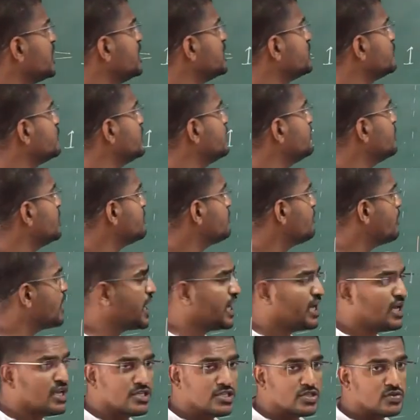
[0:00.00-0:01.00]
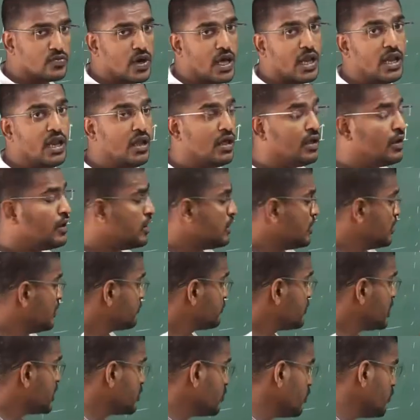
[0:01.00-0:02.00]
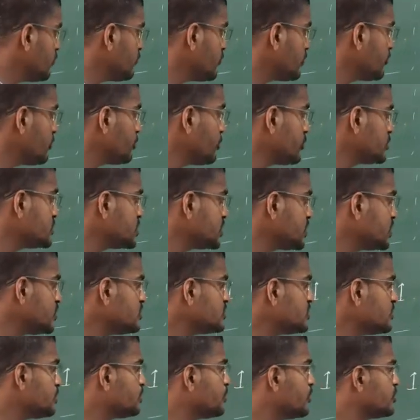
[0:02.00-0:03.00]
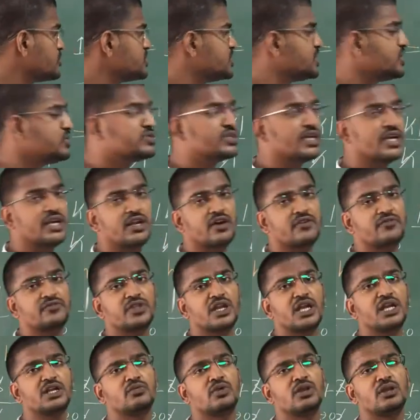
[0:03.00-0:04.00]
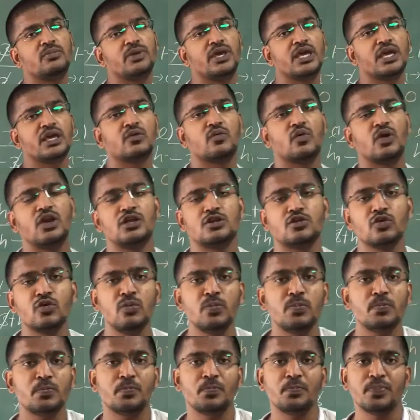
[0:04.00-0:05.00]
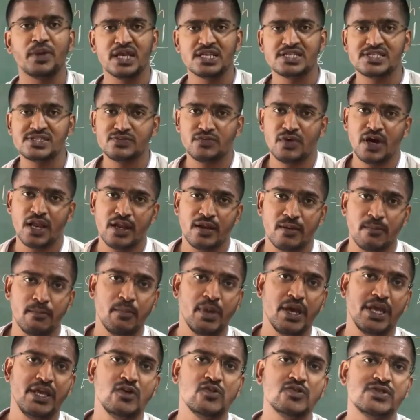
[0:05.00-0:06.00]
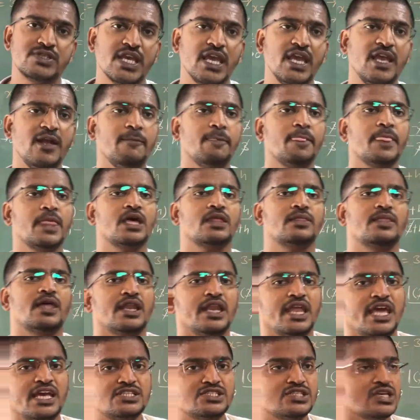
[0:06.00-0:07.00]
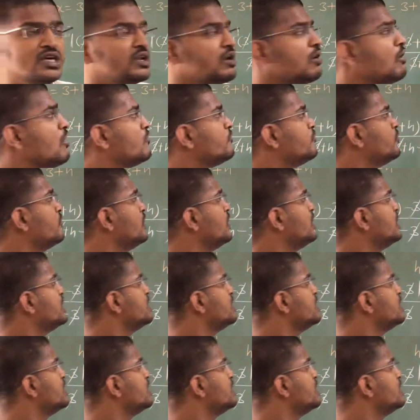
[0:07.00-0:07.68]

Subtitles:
it will be minus 1. If I go for positive side of 3, it will be equal to plus 1. By using the nature of